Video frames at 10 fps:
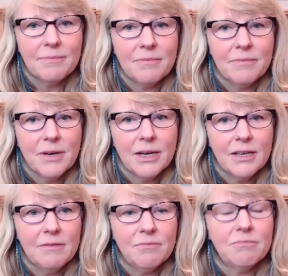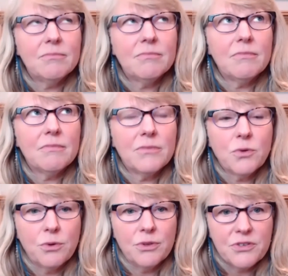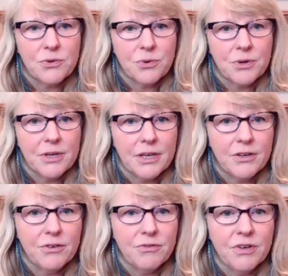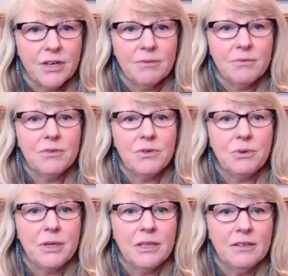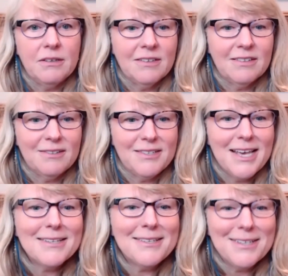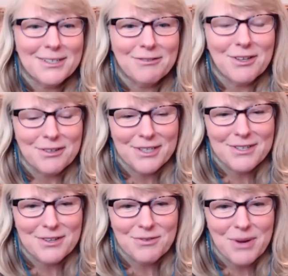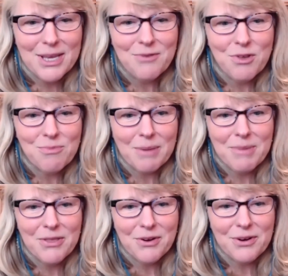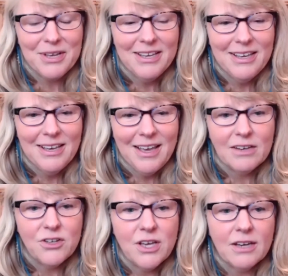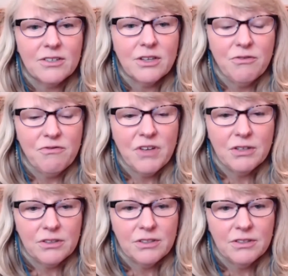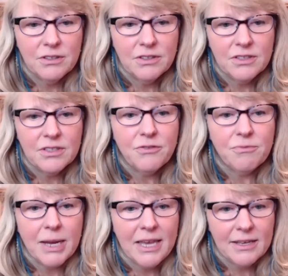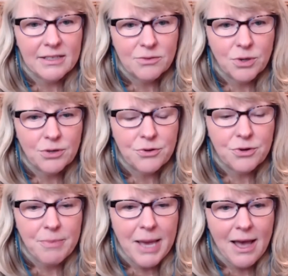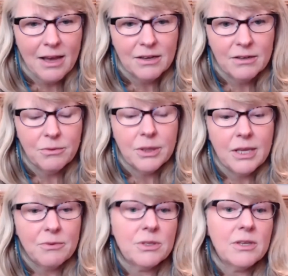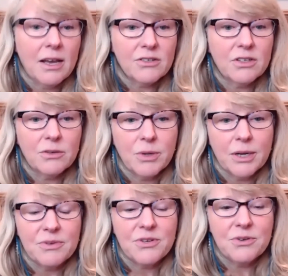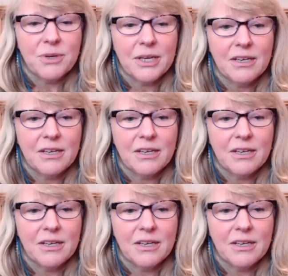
I told the story of doing testing of long distance Reiki with my mother, and she actually felt as if my hands were under her back when that was actually what I was doing.